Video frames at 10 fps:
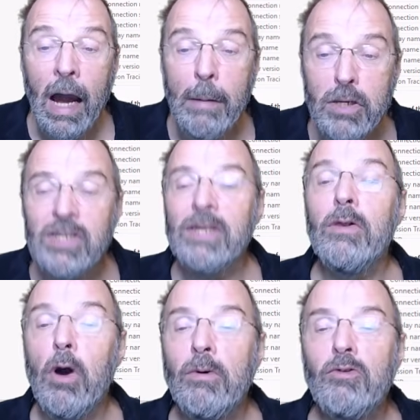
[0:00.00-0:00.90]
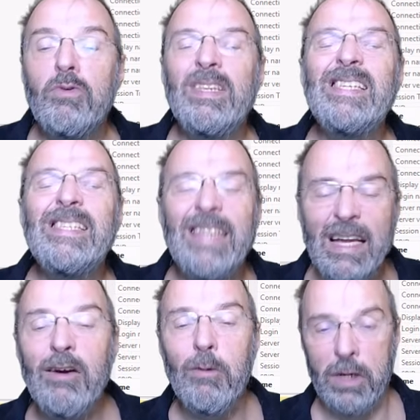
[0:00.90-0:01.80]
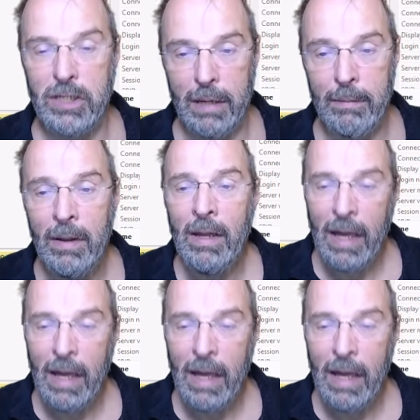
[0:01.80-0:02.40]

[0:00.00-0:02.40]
I'm still going to distinguish them,